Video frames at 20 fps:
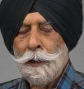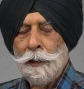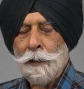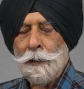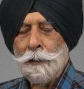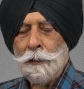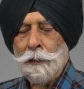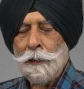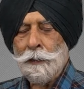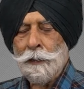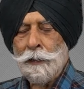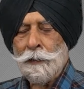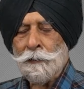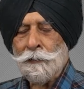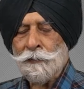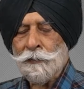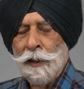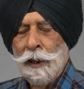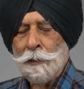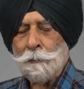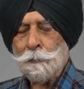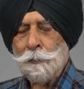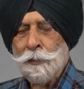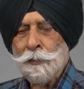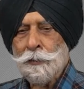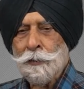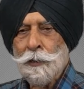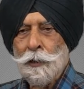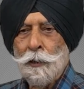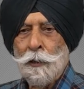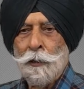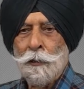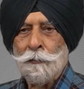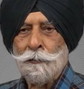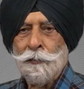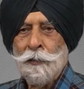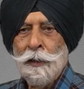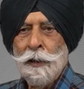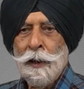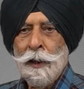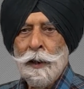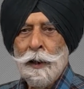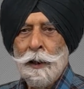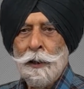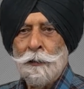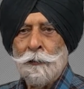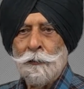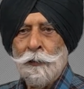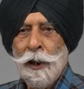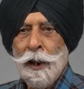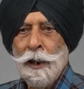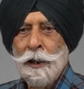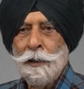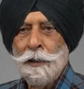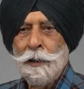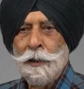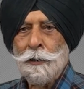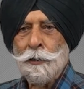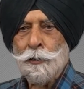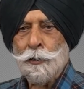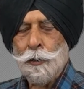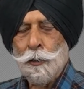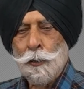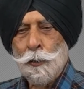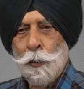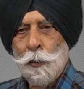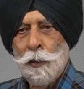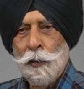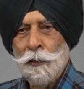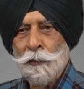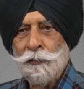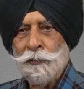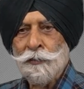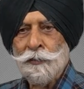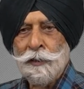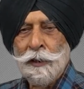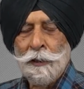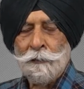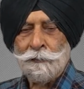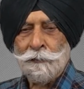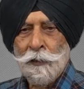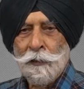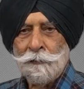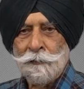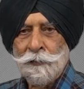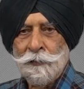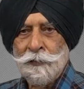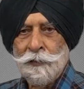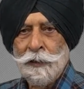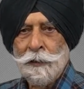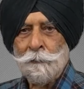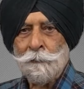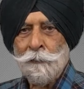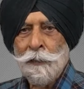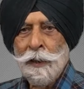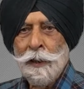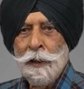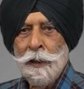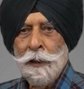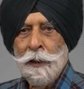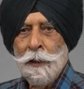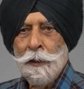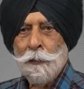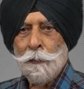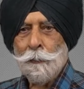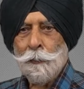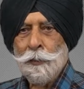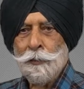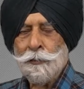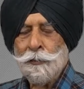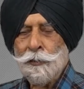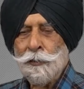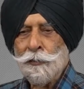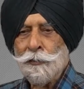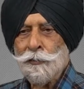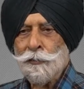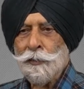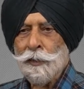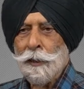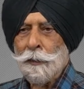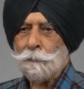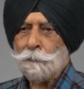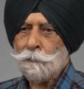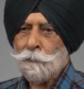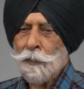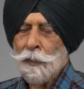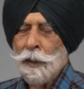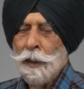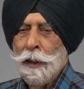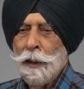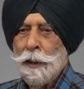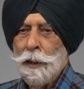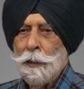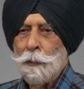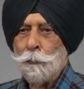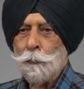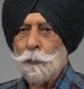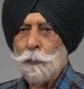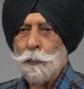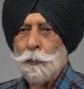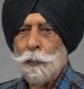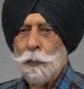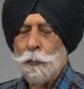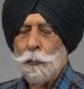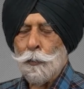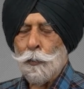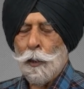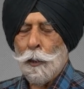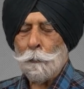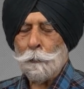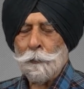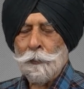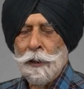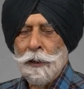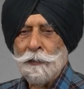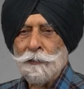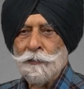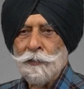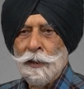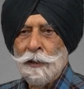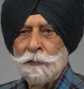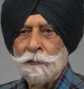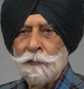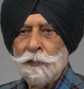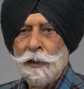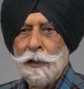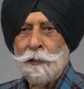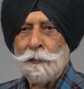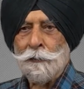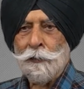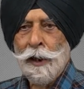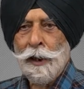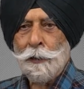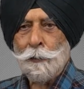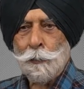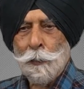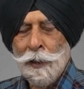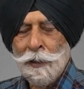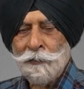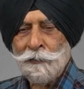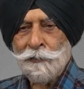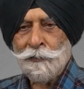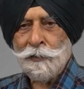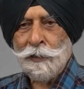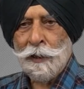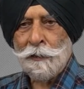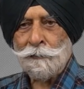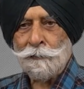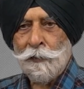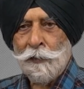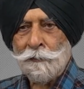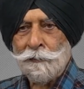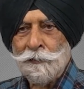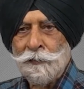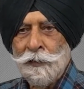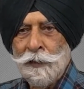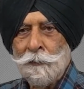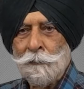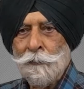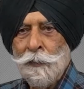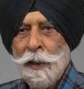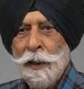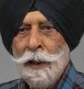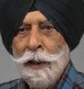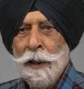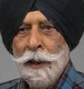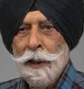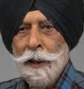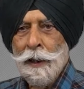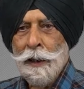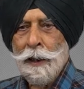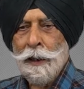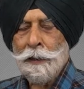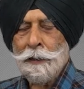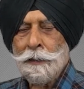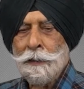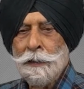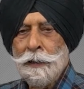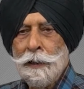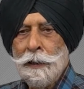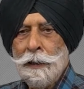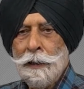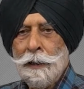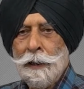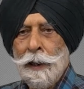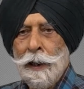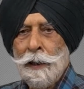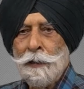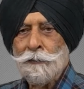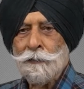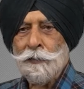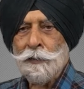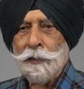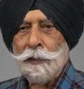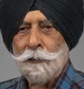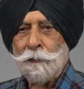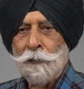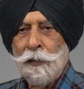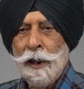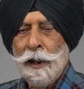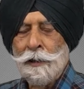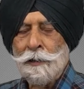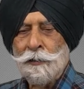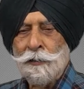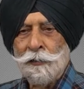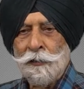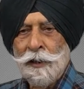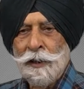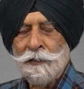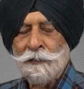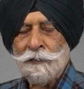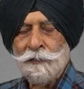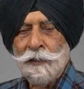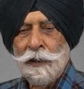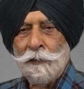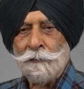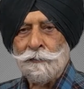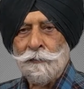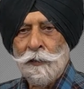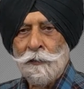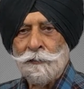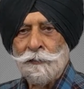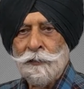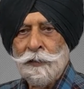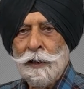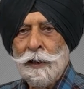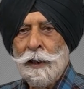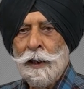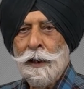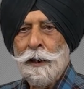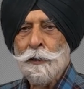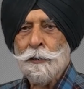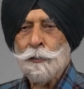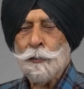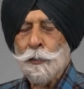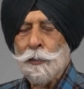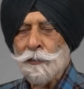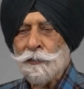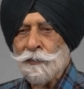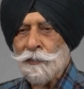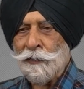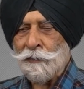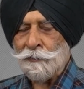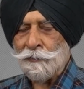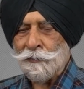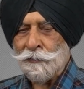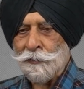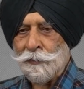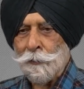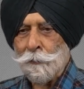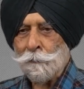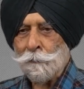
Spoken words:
in the assignment of a Grade 2 Staff Officer, which is who operates under a Grade 1 Staff Officer and has a Grade 3 Staff Officer to assist.